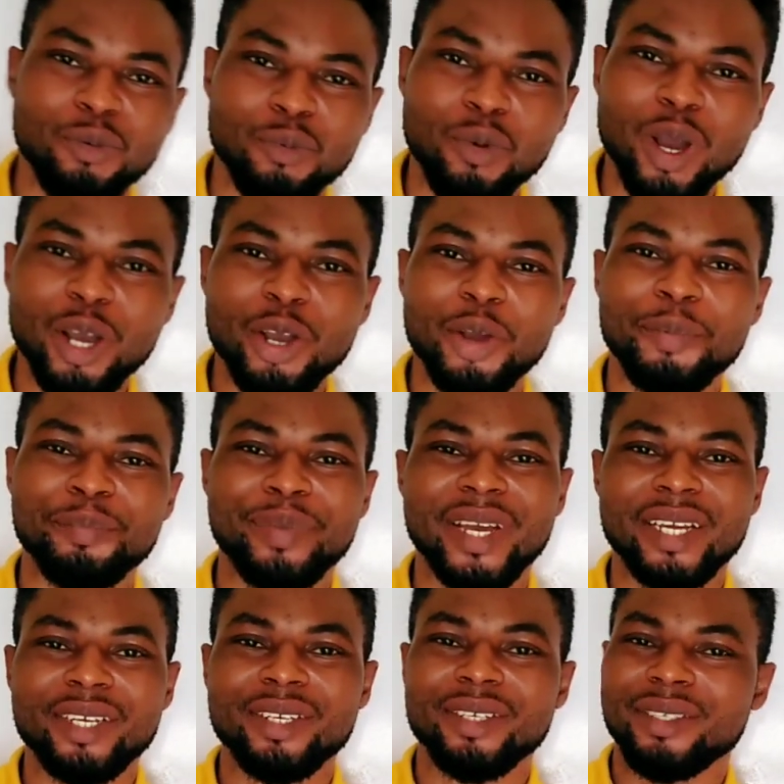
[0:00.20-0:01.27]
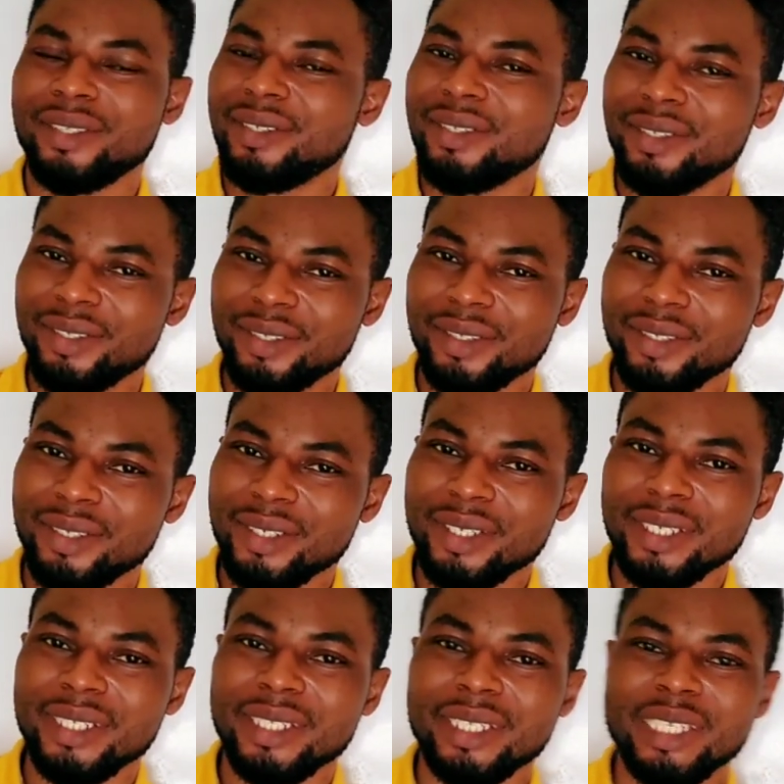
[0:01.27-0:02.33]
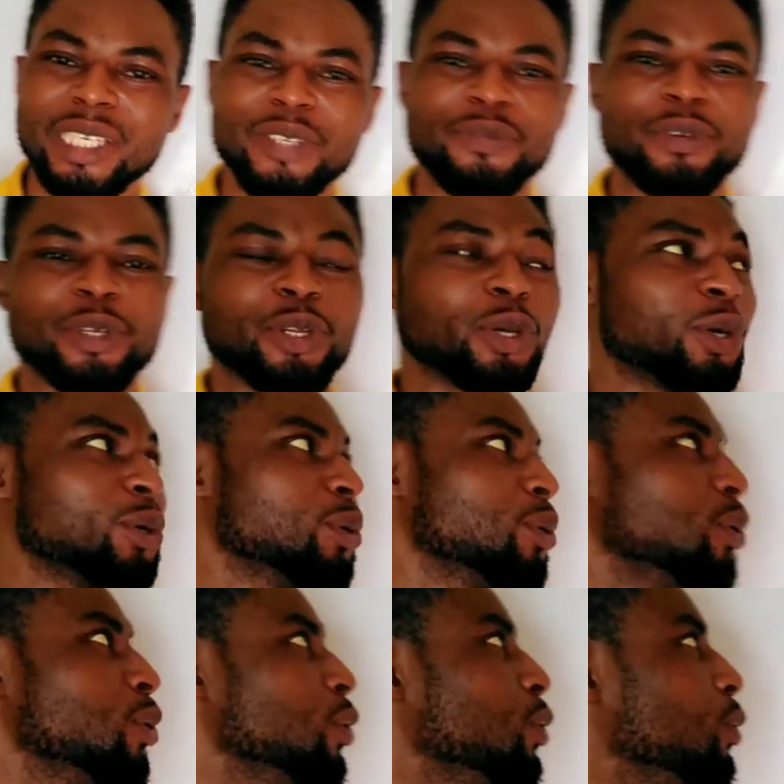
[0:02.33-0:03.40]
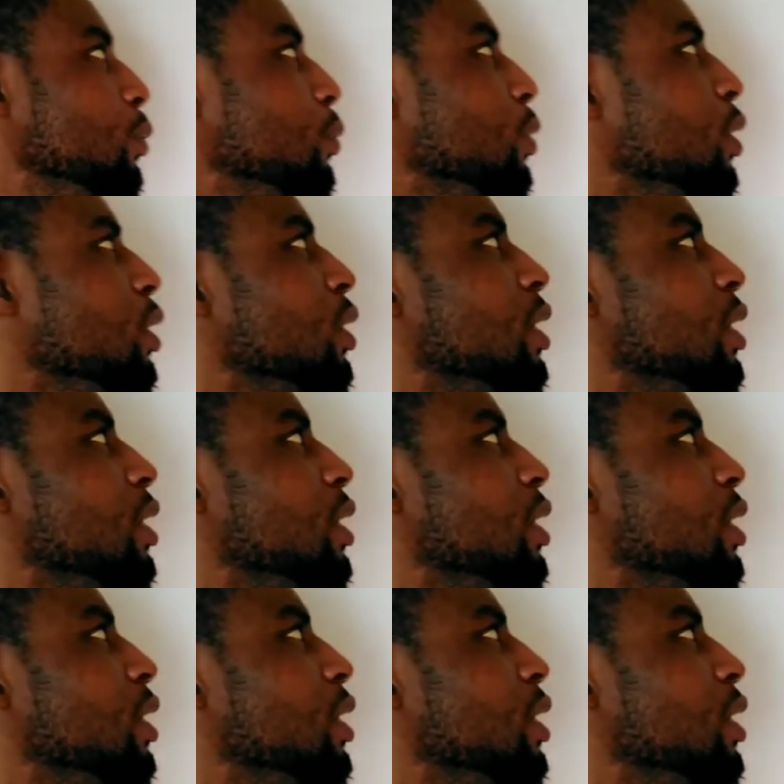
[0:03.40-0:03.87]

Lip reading: Welcome back. This video, we're going